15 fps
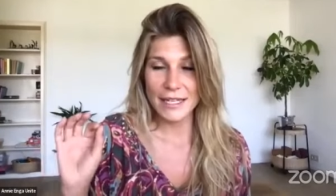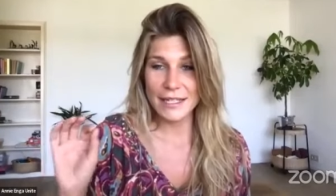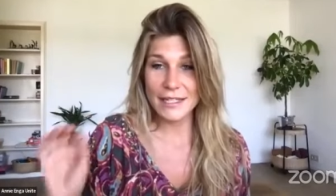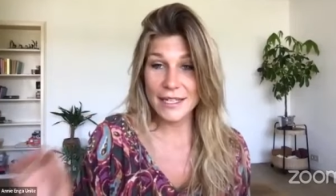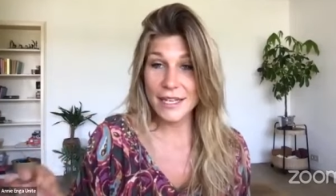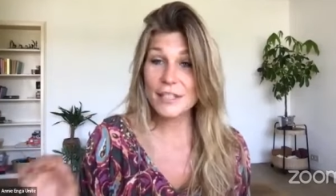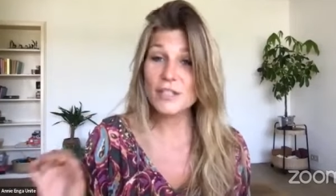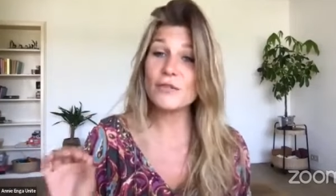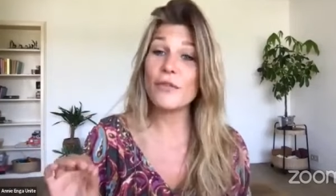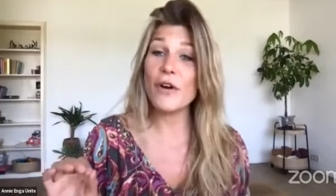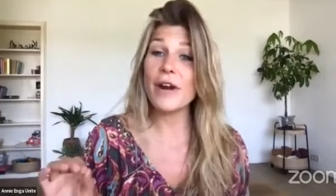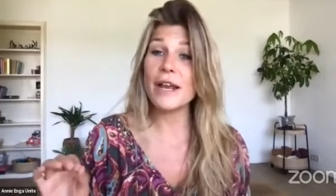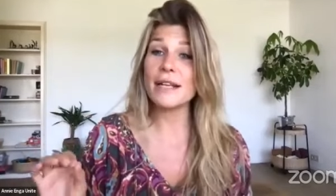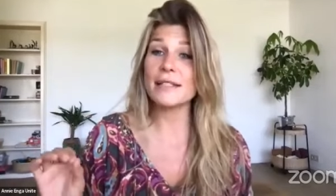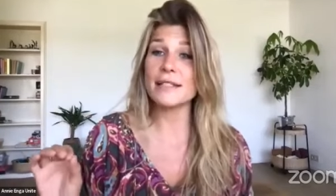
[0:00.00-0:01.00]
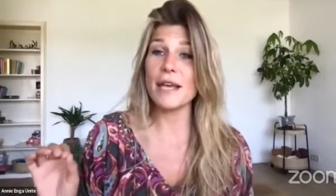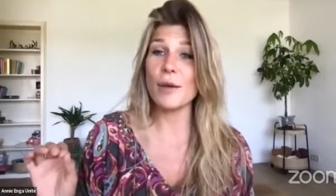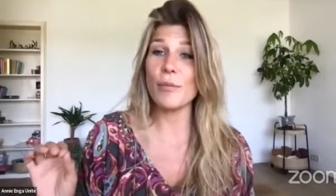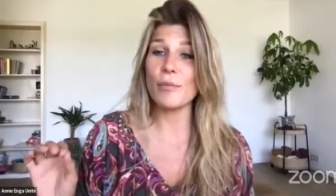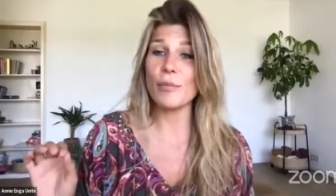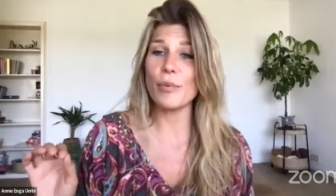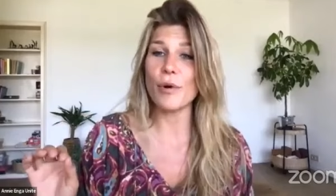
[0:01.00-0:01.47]
This, for
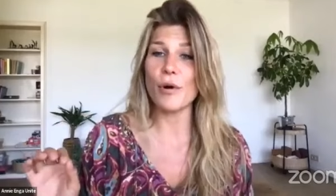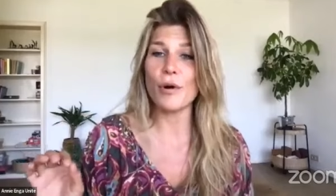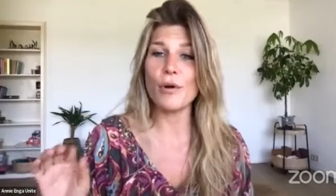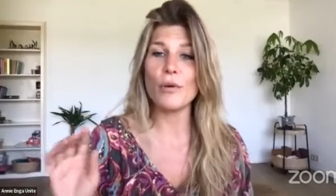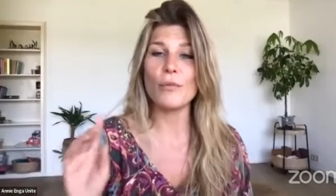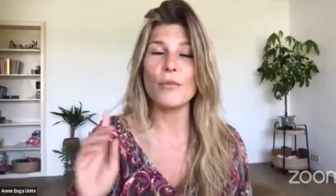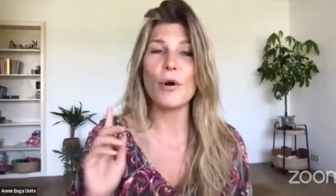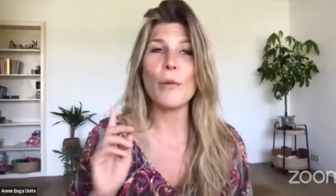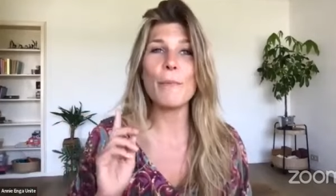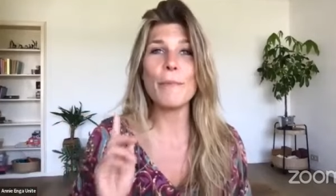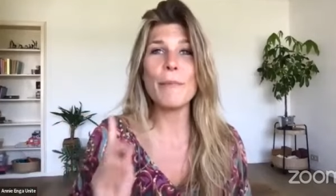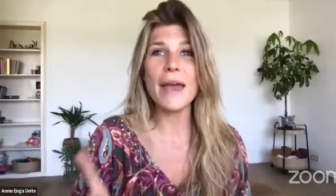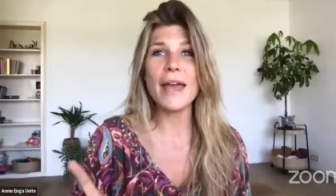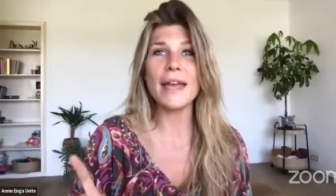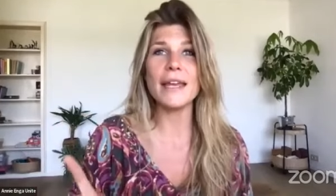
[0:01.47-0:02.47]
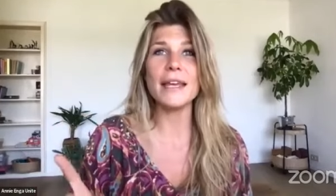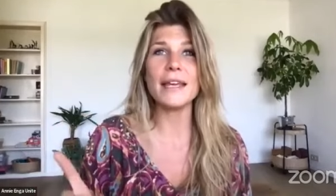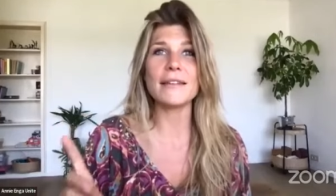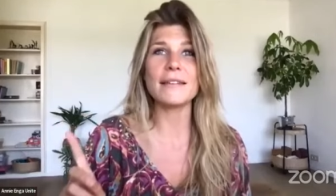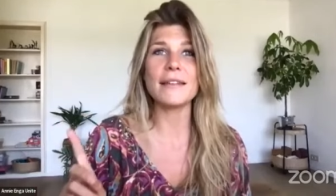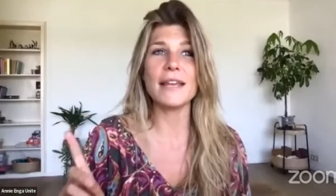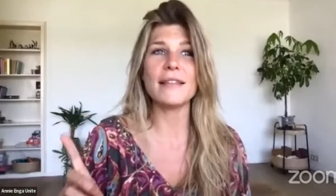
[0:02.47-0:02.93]
example, will
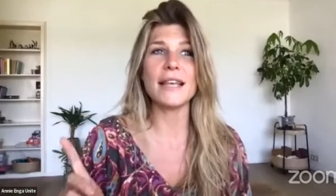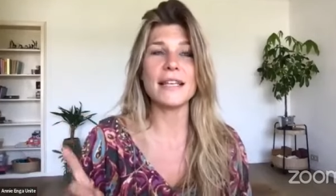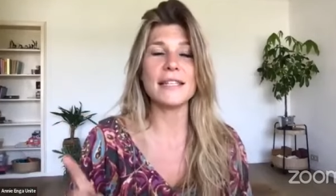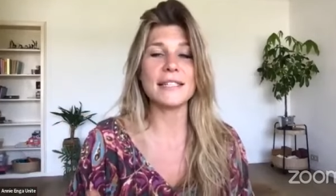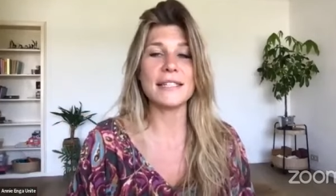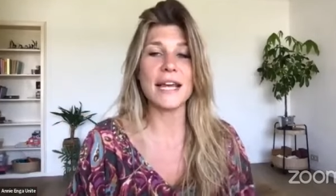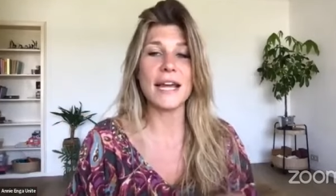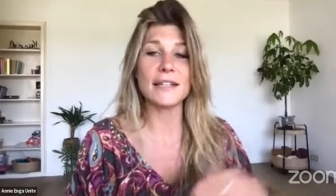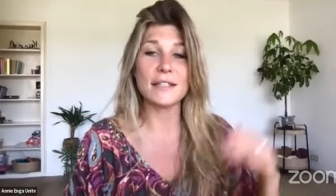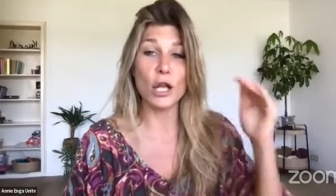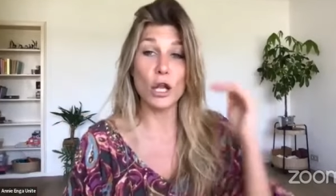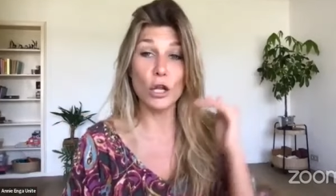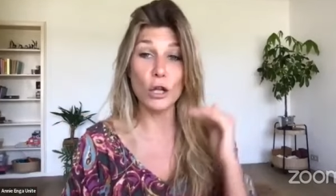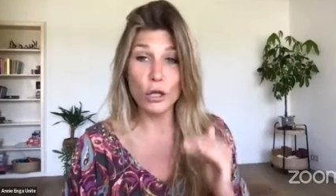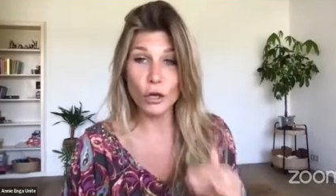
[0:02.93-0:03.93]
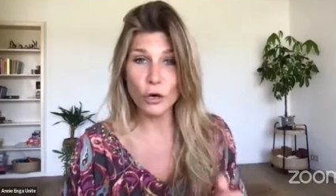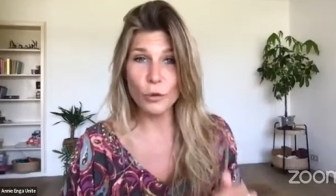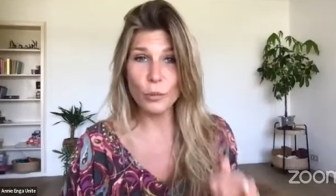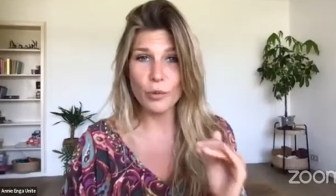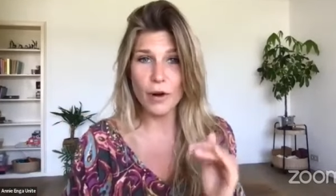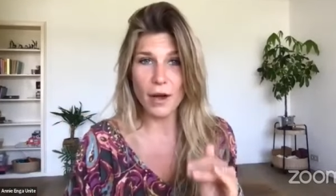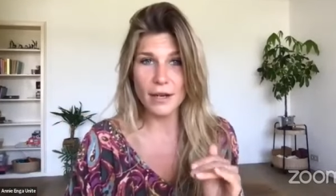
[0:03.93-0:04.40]
make that they set
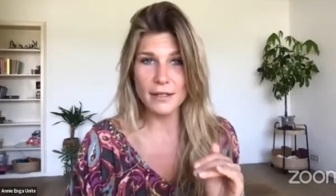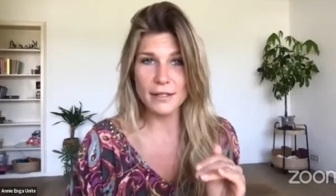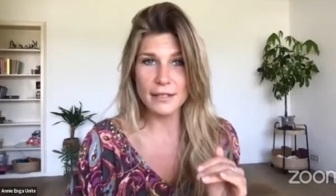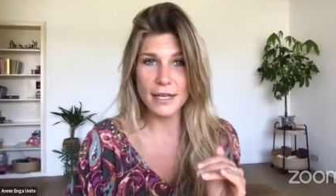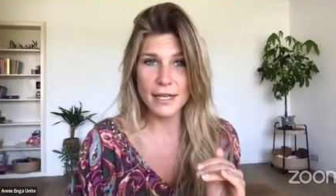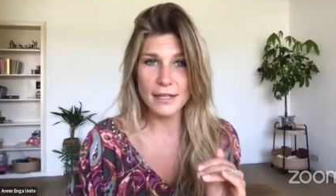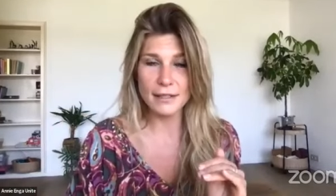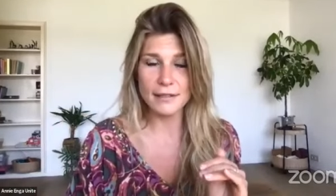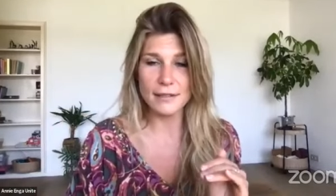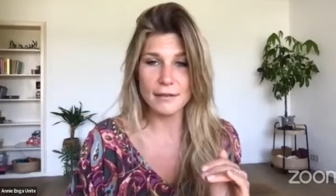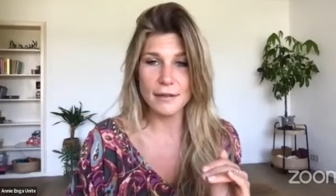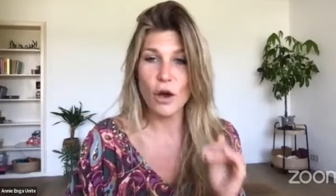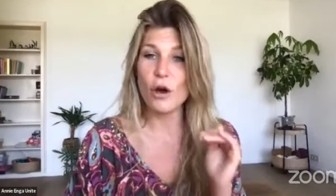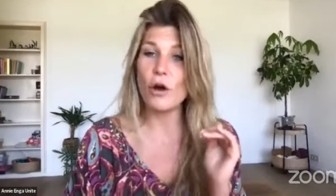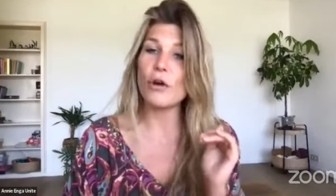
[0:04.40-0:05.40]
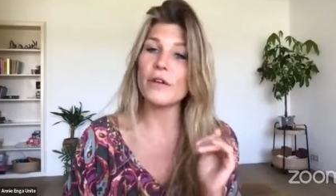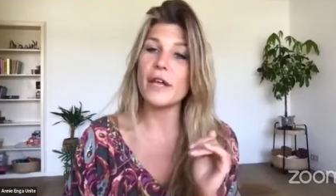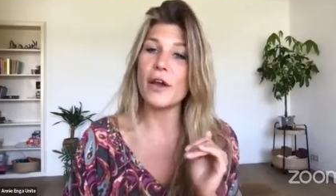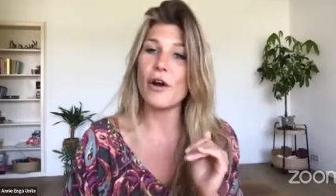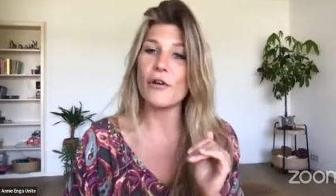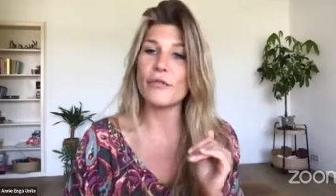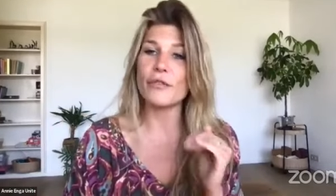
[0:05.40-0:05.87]
low prices, or
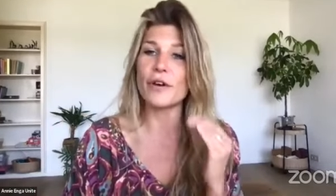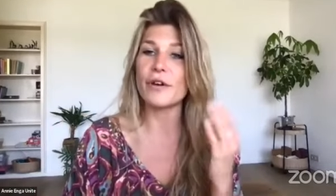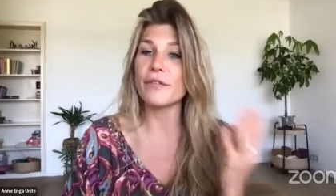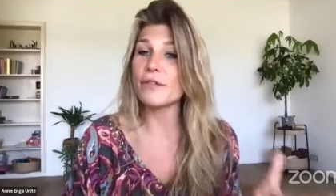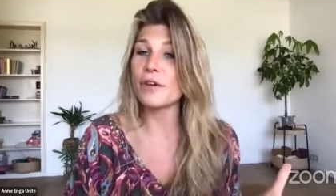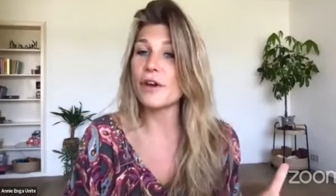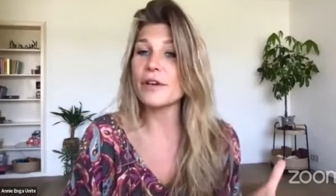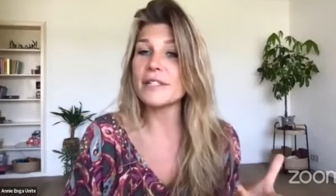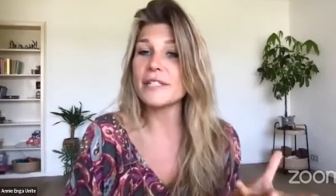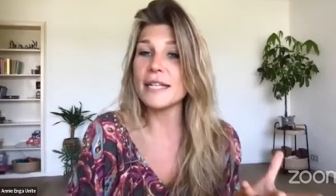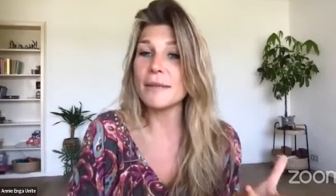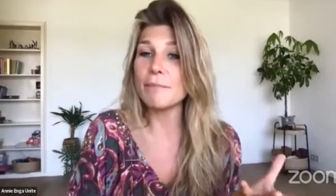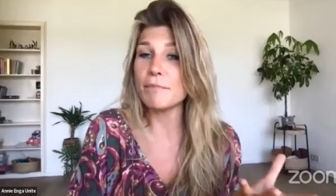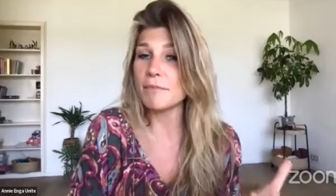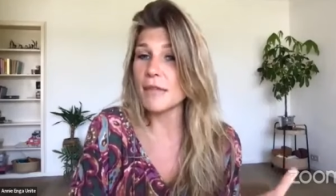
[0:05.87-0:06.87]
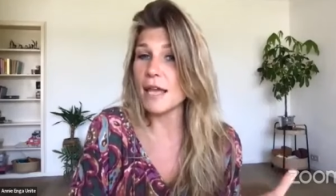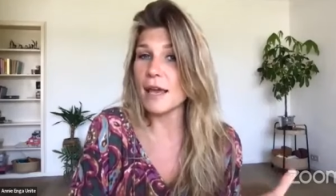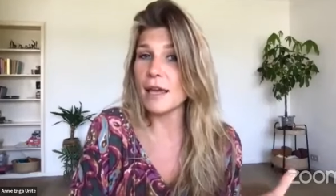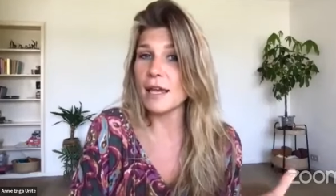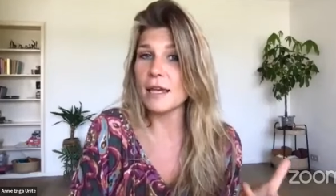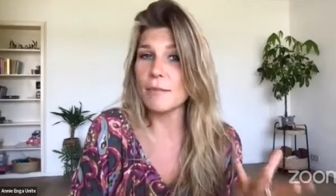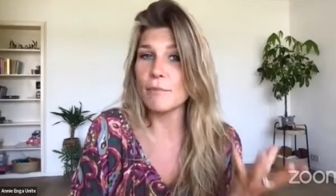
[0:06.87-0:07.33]
they offer a
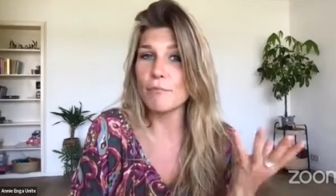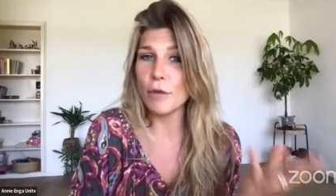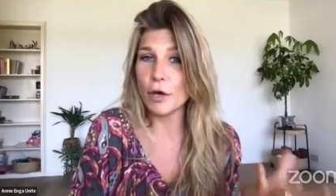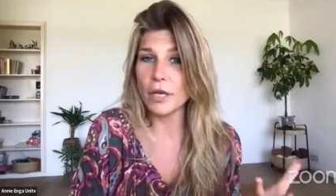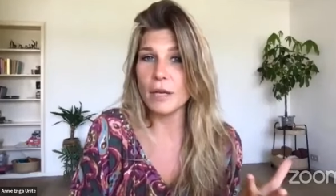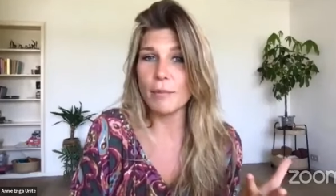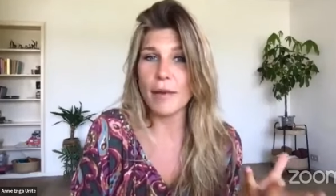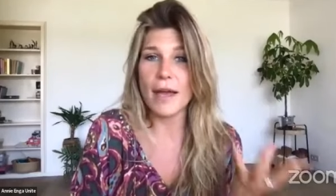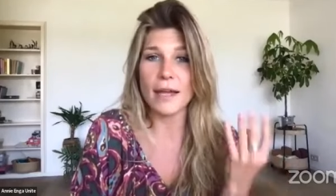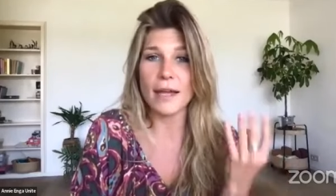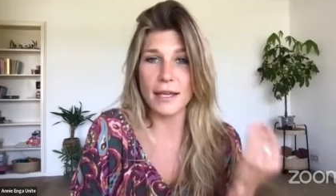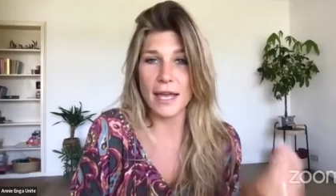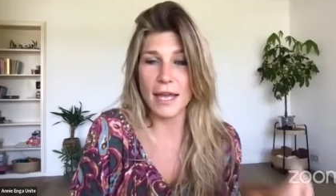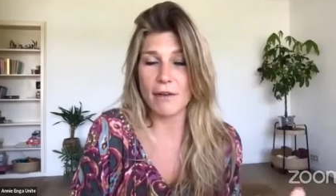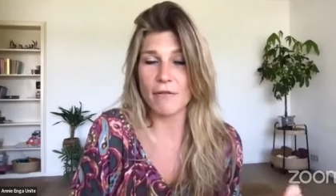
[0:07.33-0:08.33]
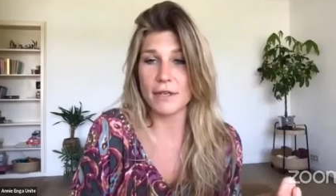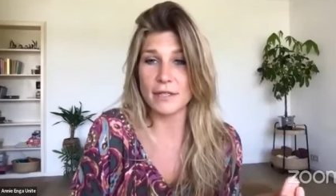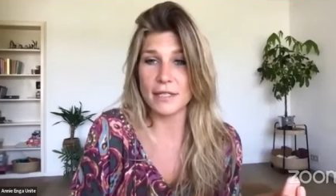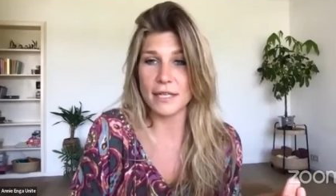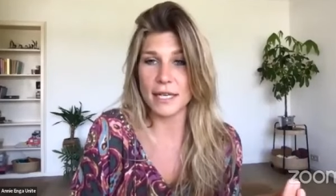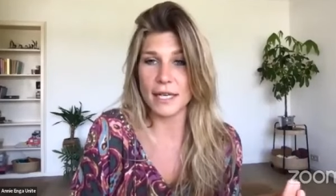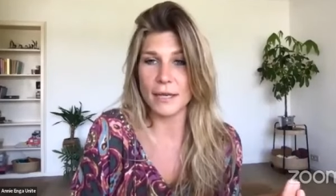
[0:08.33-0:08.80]
13-day money-back
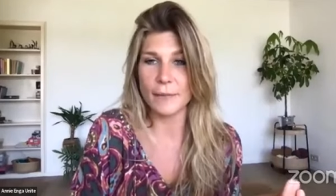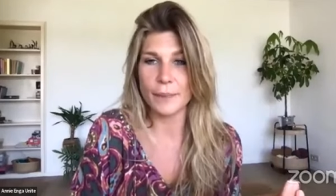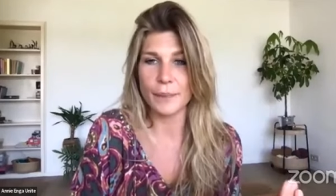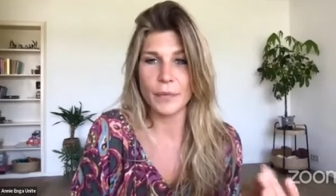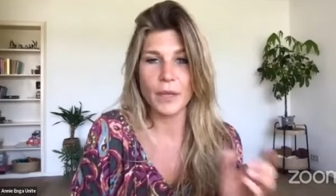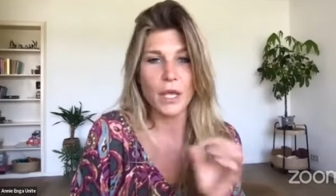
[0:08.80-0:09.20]
guarantee.